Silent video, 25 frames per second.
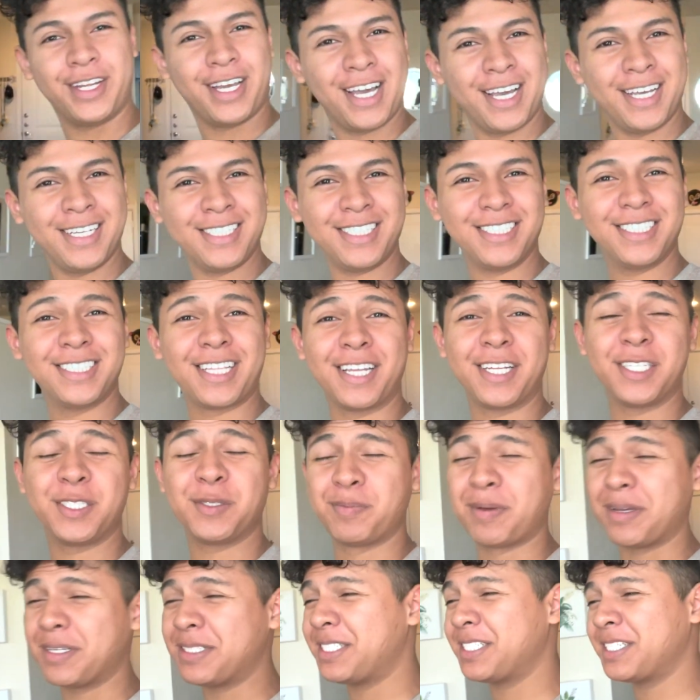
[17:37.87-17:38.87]
guys, that is
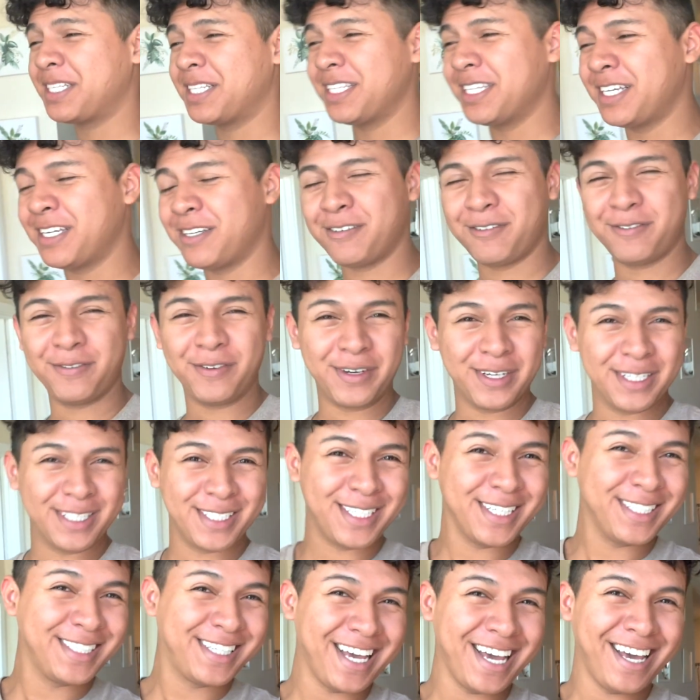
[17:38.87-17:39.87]
basically it for
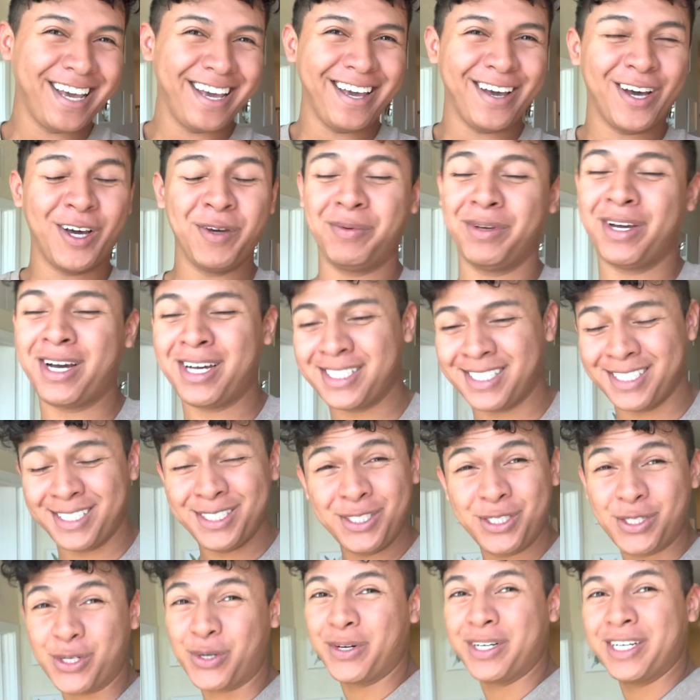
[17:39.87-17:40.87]
today. Hope you guys
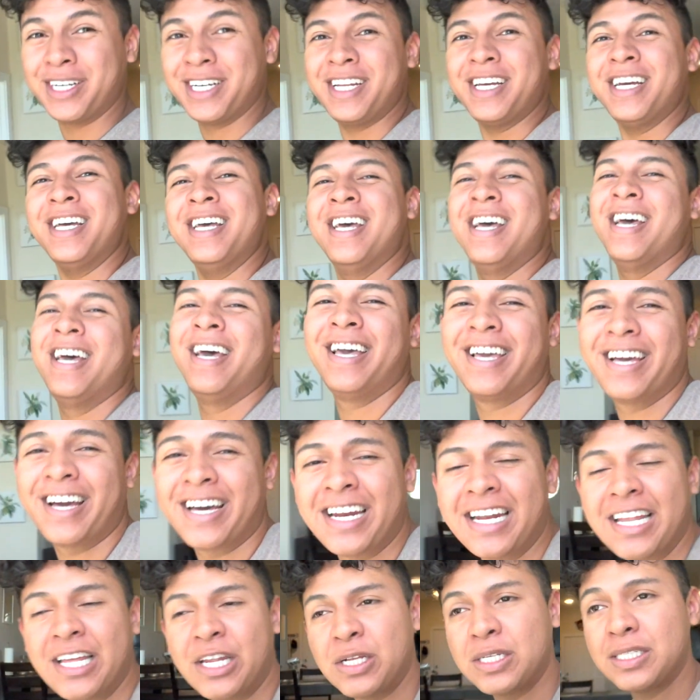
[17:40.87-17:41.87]
enjoyed. Get
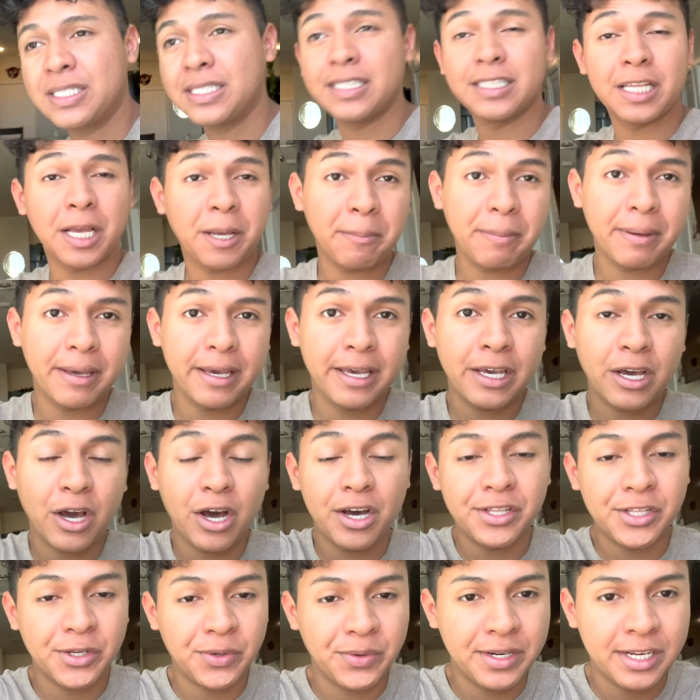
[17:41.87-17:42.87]
a little sneak peek
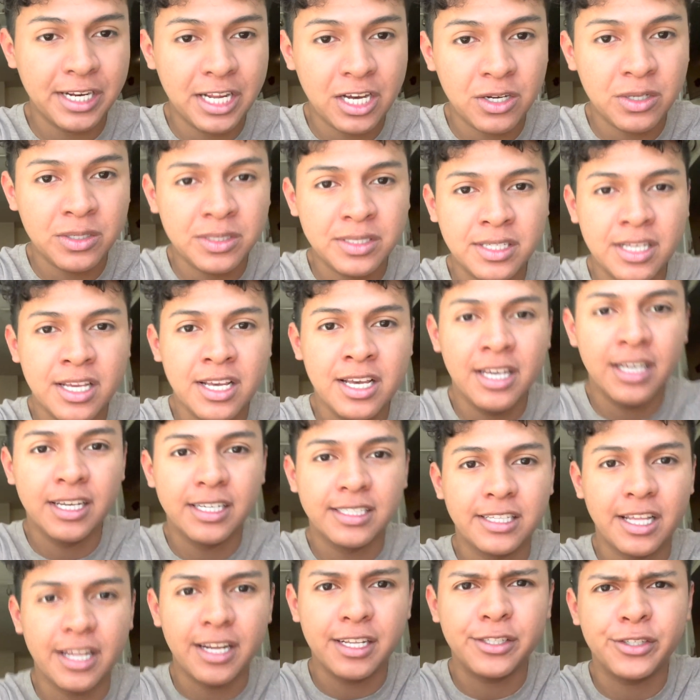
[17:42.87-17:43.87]
on the greenhouse.
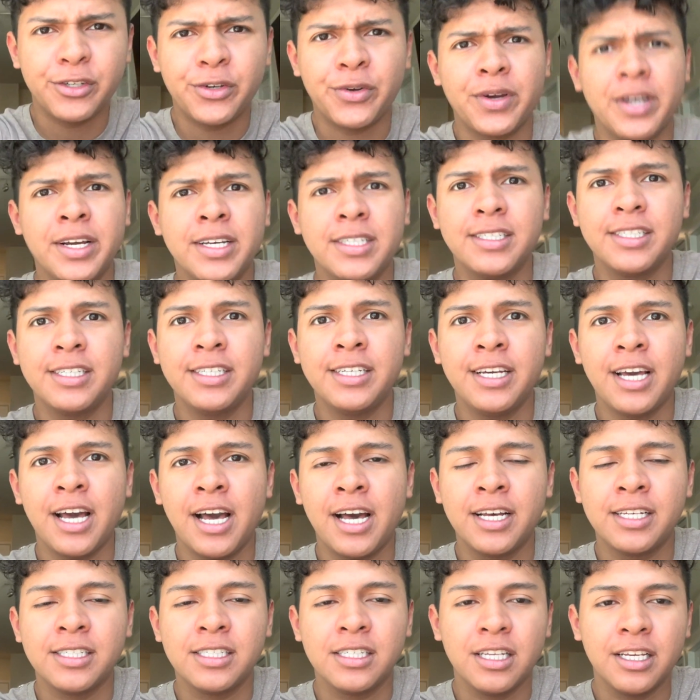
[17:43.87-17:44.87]
It's not as crazy
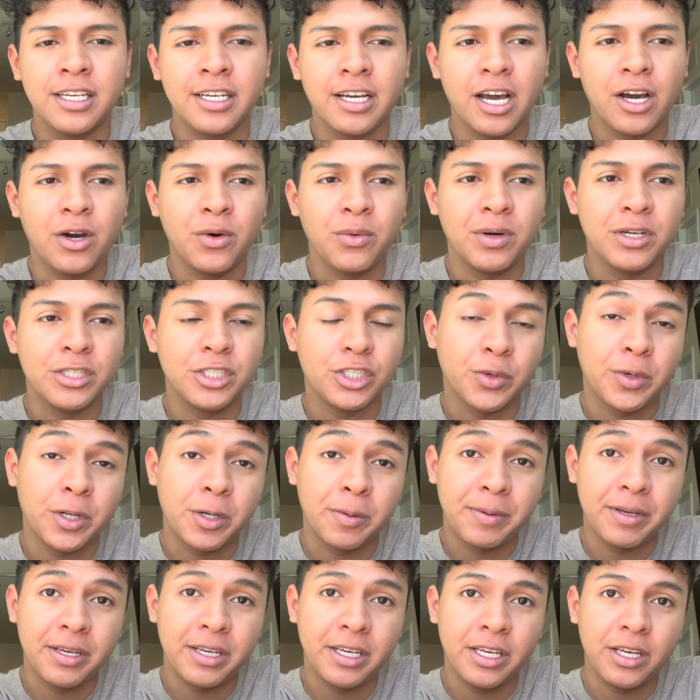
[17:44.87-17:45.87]
as like I wish it
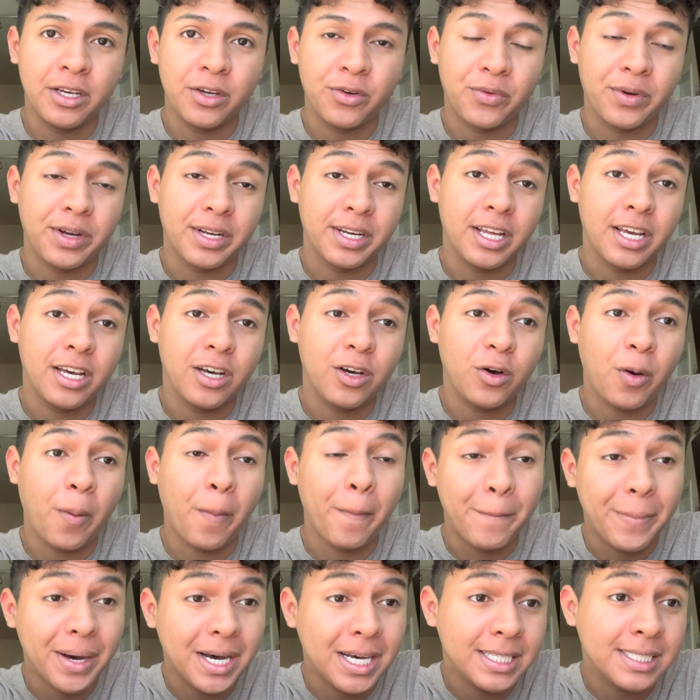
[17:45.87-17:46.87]
would be right
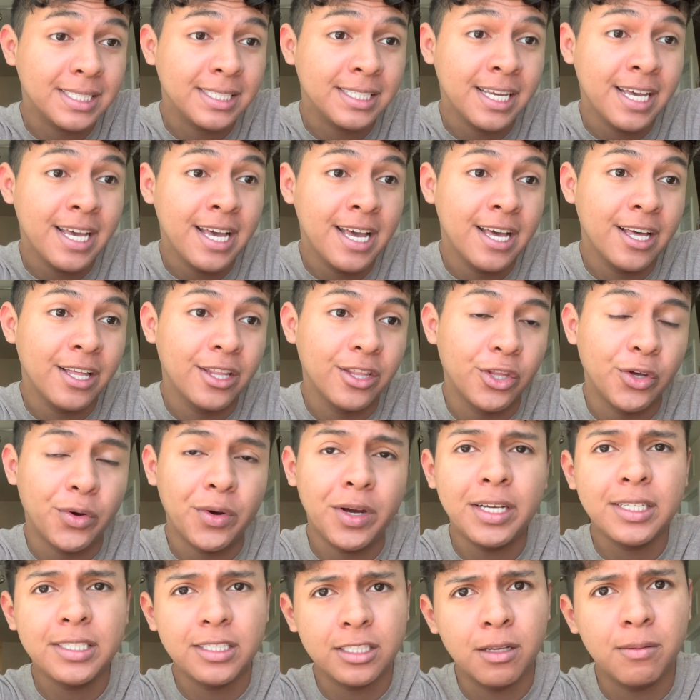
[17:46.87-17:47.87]
now, but
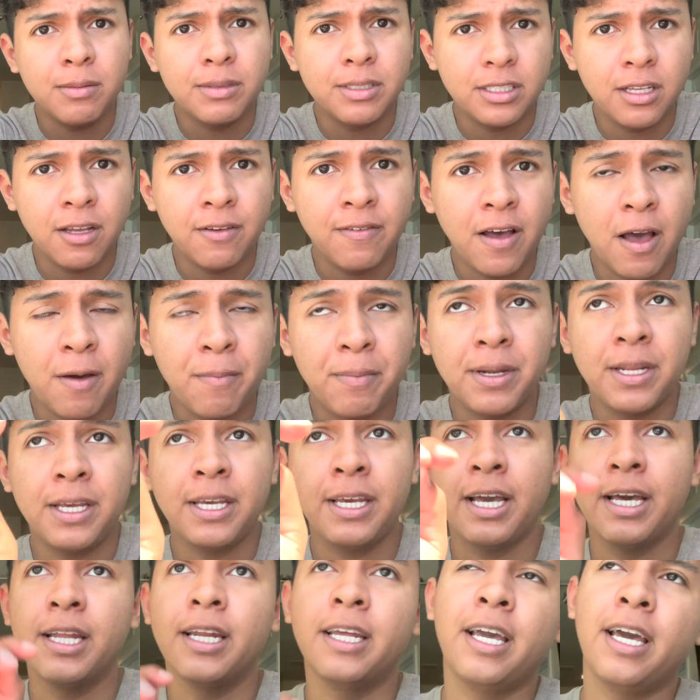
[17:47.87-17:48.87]
there is some stuff
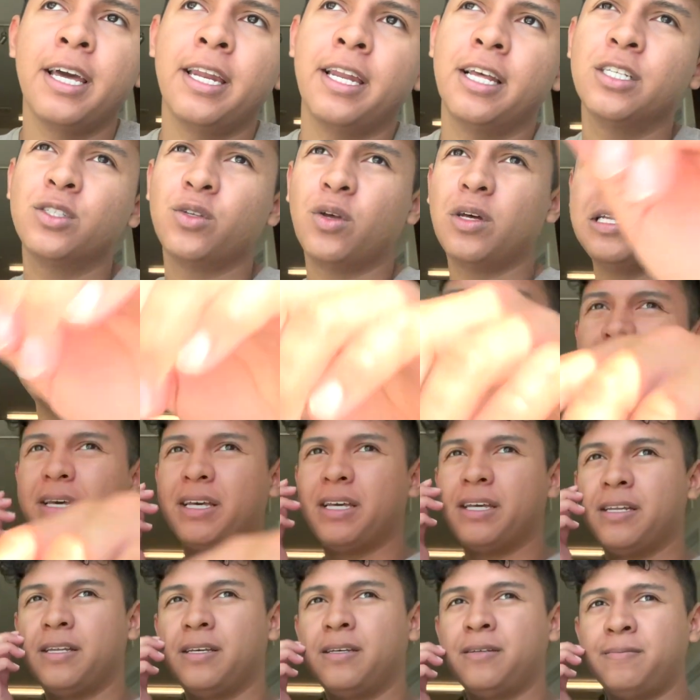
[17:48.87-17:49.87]
happening. And again, it's only
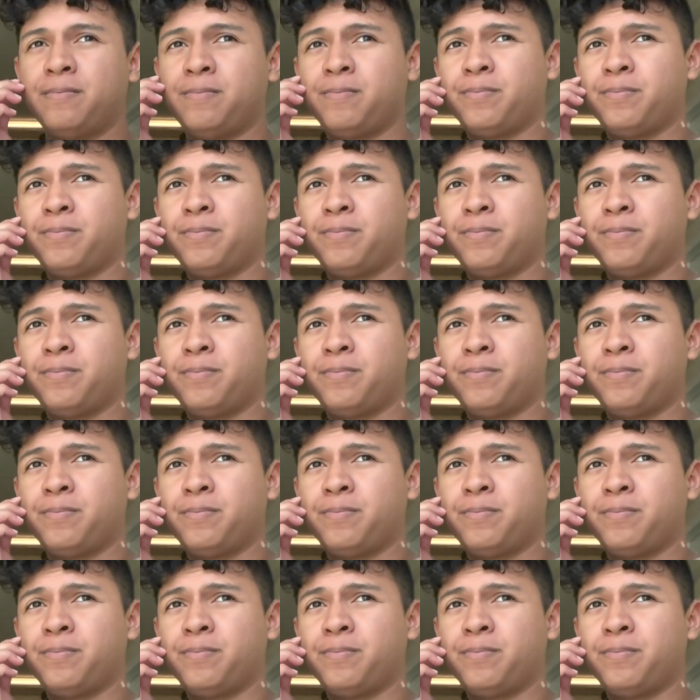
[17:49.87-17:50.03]
been,